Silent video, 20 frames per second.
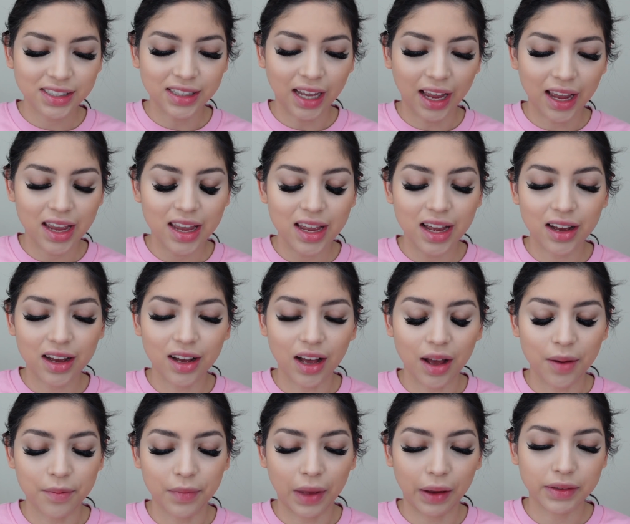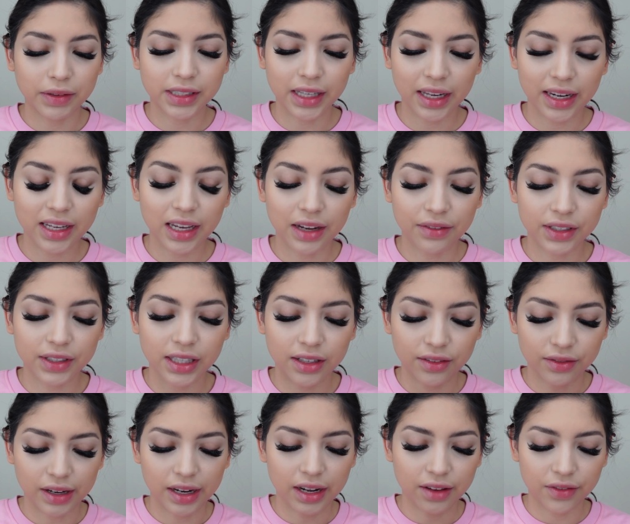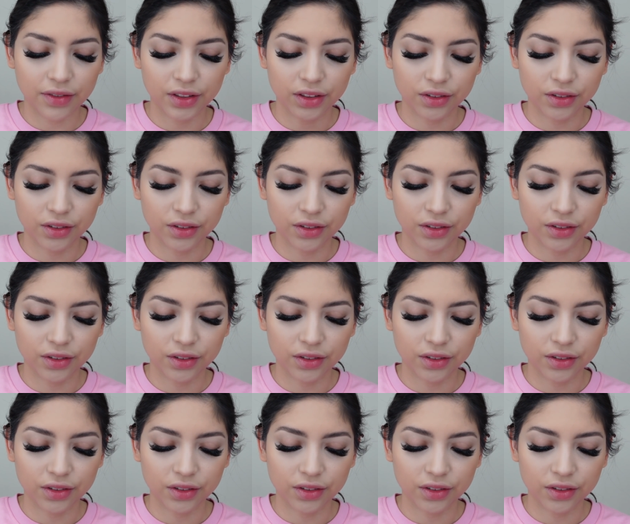night, I was getting everything ready for